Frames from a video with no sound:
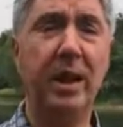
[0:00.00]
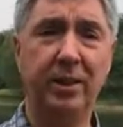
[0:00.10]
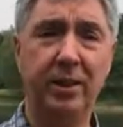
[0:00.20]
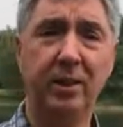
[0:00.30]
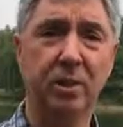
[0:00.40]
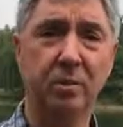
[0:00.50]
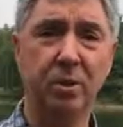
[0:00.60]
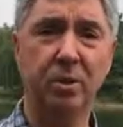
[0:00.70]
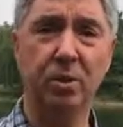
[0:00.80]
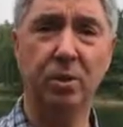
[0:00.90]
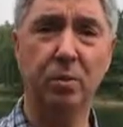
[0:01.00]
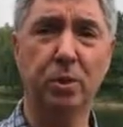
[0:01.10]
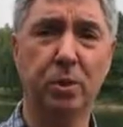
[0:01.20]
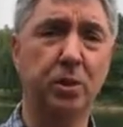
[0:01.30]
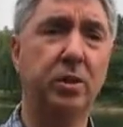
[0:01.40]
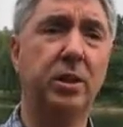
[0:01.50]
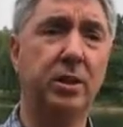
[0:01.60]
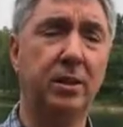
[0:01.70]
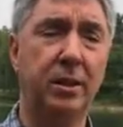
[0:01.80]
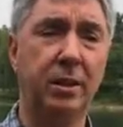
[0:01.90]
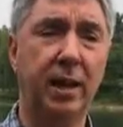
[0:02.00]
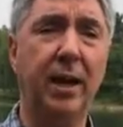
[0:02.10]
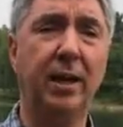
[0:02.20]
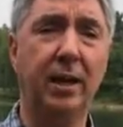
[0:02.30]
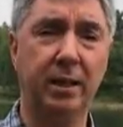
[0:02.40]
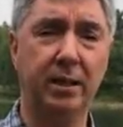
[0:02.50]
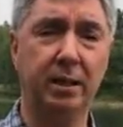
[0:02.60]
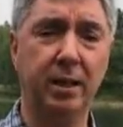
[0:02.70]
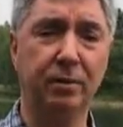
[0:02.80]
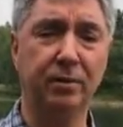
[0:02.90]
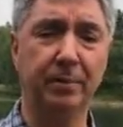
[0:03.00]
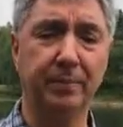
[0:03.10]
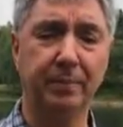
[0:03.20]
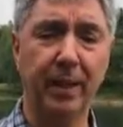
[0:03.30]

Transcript: and the ultimate source, which is the airline itself.